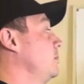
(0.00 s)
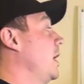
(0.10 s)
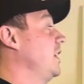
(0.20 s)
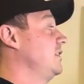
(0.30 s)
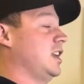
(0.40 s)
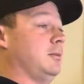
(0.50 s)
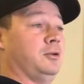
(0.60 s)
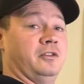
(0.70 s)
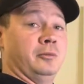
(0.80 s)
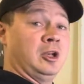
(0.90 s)
my example
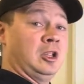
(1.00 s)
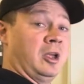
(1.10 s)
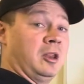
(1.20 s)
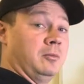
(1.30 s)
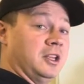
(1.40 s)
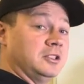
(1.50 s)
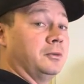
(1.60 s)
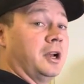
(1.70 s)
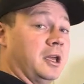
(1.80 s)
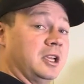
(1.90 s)
of a mini band bench.
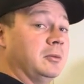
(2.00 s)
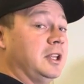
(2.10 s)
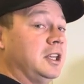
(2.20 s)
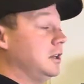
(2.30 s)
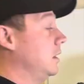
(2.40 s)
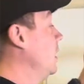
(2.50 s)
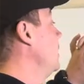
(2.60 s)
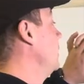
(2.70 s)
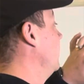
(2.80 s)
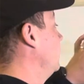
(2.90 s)
When I competed,
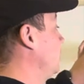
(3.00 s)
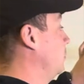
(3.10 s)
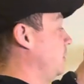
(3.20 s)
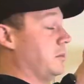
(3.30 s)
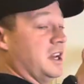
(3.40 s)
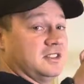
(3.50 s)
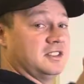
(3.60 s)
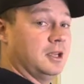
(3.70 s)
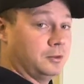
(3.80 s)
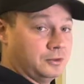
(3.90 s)
this was one of my
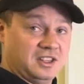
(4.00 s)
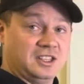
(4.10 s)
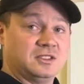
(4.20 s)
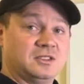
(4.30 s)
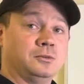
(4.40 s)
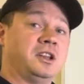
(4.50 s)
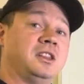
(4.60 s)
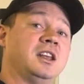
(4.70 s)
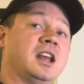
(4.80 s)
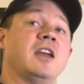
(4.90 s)
staples. It's the one
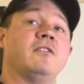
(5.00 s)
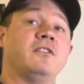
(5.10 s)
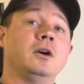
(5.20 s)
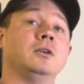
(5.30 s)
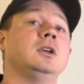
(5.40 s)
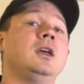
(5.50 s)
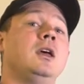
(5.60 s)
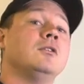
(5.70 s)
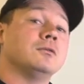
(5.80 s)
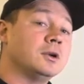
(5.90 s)
that I felt
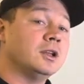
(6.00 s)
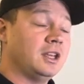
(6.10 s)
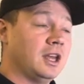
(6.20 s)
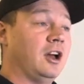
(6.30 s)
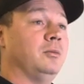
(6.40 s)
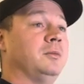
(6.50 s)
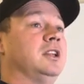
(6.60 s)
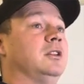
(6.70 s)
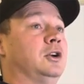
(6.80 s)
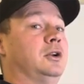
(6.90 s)
really helped me
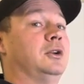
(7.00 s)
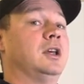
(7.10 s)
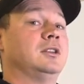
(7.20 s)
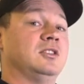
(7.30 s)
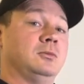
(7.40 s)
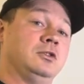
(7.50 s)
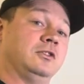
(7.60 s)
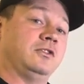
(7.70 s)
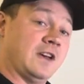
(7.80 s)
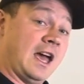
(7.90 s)
learn to
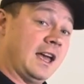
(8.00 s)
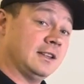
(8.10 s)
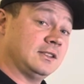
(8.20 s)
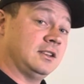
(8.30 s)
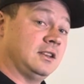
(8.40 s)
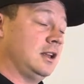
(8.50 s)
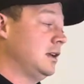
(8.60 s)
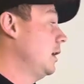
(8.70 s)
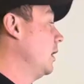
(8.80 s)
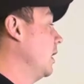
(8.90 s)
move fast.
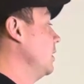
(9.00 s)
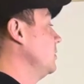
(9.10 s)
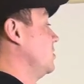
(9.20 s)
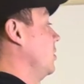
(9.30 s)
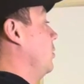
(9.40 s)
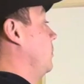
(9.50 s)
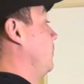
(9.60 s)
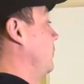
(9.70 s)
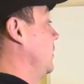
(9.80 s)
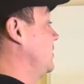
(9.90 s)
All right, so
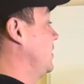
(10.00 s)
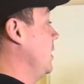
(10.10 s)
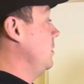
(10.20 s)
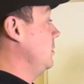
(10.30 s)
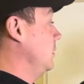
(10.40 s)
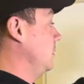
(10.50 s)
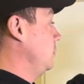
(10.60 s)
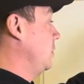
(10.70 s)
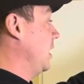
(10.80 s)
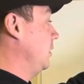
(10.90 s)
let's say
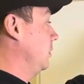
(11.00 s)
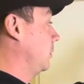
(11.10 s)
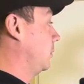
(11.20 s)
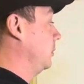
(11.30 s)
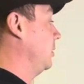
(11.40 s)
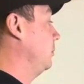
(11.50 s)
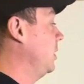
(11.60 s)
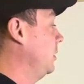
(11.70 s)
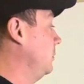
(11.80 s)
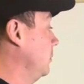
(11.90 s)
you got your 3-week